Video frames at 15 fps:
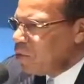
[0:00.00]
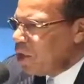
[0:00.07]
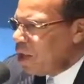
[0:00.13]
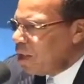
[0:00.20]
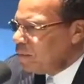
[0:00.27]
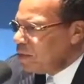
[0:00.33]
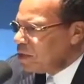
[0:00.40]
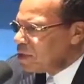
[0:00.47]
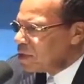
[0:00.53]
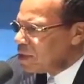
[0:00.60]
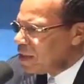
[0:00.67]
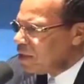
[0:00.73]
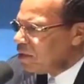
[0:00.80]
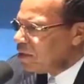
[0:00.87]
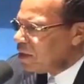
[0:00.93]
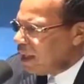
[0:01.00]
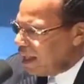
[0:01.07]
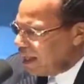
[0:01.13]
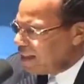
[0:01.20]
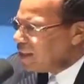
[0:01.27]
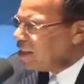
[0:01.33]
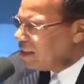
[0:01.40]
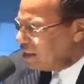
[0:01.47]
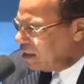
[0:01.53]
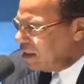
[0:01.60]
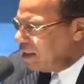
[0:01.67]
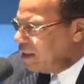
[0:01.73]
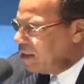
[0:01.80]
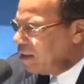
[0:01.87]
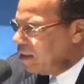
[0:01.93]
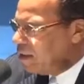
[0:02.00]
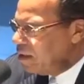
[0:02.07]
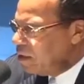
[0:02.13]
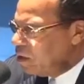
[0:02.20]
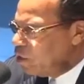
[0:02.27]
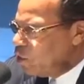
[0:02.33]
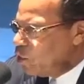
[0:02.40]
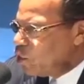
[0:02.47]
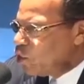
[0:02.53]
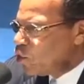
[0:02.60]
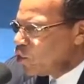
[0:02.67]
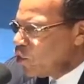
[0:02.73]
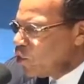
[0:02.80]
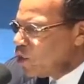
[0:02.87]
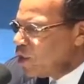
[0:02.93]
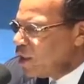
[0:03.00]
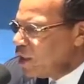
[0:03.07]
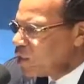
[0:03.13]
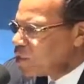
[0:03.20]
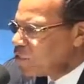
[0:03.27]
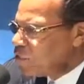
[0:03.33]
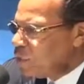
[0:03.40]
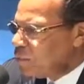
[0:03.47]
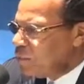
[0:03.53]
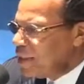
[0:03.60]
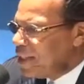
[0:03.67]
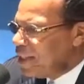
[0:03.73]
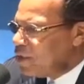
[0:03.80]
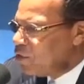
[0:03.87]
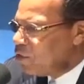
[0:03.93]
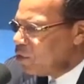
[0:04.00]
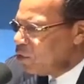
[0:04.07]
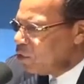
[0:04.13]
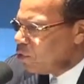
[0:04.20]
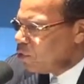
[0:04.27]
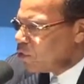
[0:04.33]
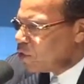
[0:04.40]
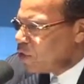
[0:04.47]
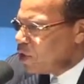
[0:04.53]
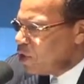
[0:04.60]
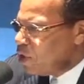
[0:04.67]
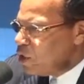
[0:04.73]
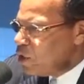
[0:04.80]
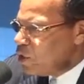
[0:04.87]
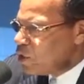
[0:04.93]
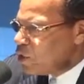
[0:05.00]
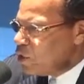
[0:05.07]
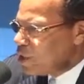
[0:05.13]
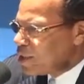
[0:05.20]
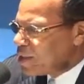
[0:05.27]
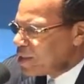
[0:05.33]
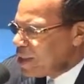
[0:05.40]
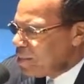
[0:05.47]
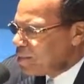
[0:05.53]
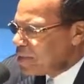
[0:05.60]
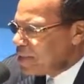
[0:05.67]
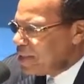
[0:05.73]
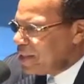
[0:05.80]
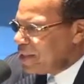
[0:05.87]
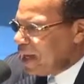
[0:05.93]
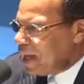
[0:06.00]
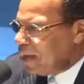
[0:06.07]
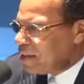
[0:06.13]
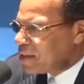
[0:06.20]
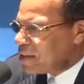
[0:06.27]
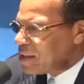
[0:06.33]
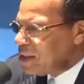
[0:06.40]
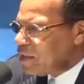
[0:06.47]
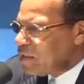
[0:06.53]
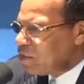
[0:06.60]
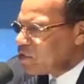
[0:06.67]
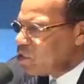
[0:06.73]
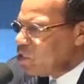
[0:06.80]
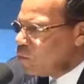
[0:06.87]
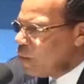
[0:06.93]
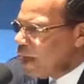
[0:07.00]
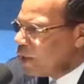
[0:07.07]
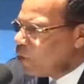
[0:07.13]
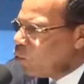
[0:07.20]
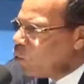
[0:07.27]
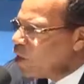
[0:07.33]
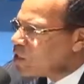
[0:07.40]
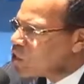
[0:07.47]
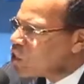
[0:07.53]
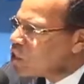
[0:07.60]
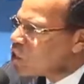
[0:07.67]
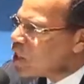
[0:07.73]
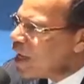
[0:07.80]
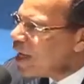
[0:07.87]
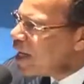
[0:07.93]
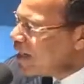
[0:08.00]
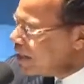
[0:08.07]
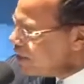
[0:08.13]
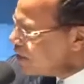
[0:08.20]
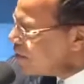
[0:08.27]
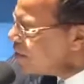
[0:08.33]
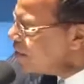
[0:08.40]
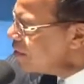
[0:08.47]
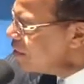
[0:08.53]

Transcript: Muhammad single-handedly turned us from Negroes to accepting ourselves no matter what shade